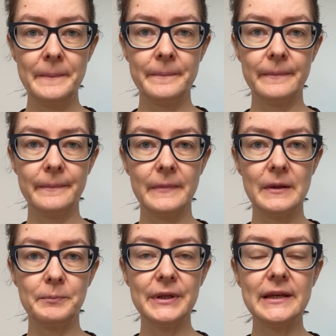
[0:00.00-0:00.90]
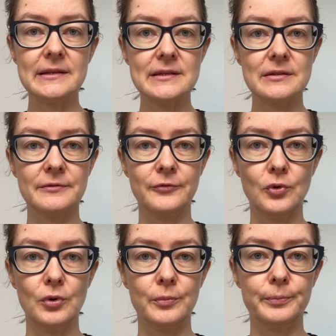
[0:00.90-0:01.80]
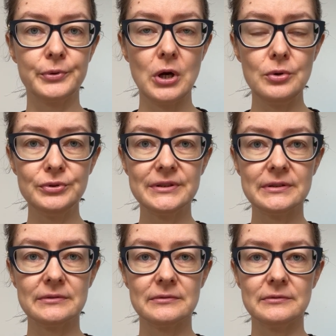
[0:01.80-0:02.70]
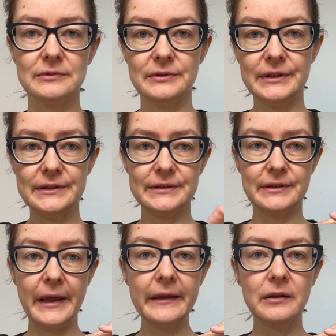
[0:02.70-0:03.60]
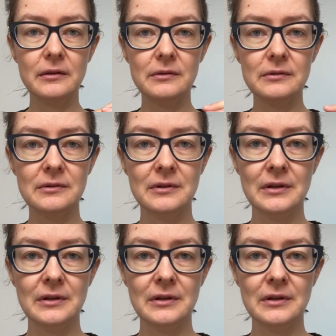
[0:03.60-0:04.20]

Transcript: The place for brows, its angle,